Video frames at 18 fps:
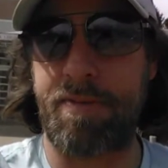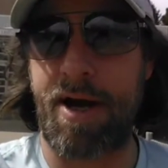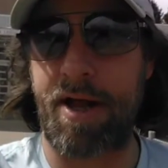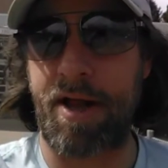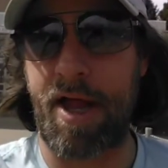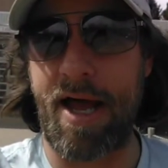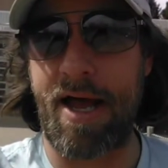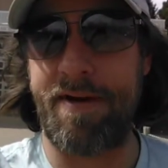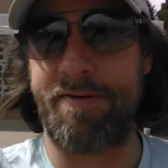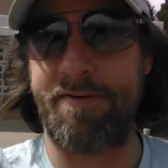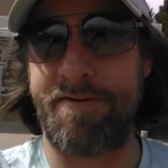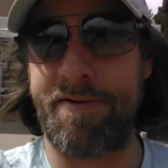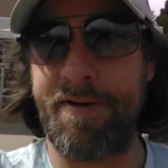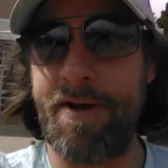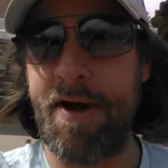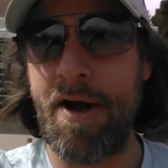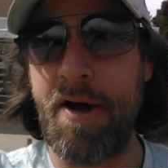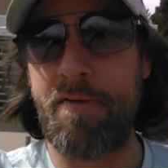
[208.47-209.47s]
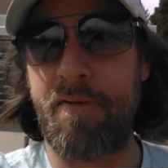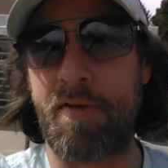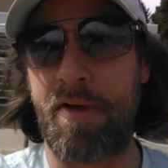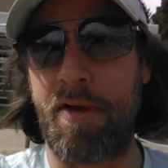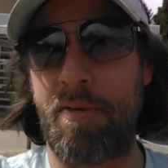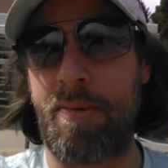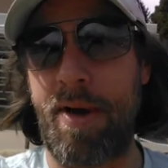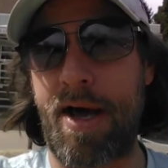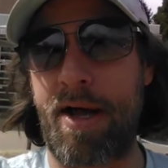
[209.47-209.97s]
my life for
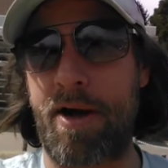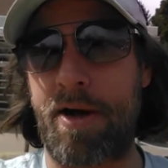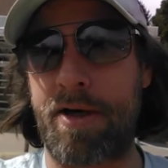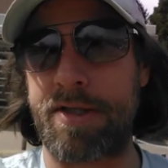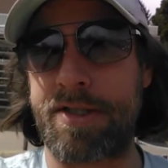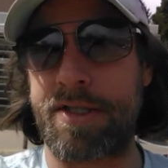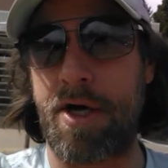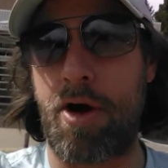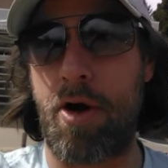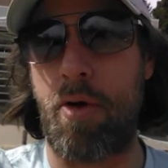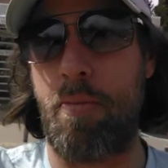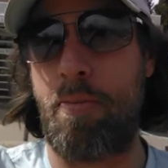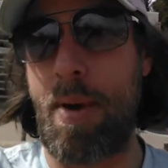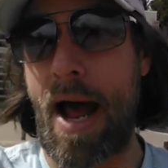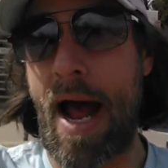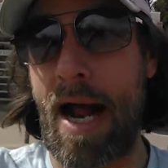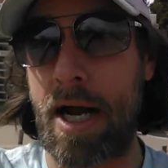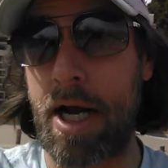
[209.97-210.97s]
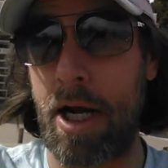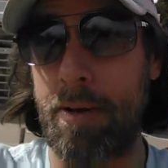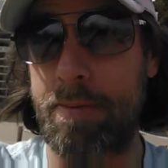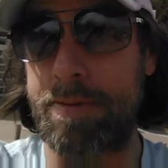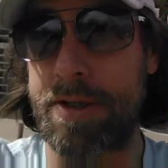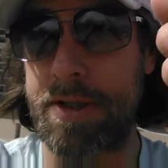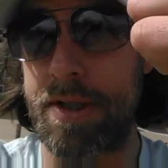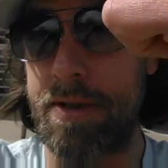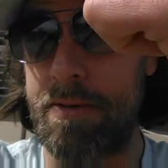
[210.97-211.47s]
the better. So back up
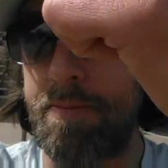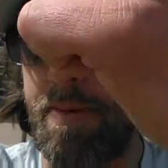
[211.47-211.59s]
to the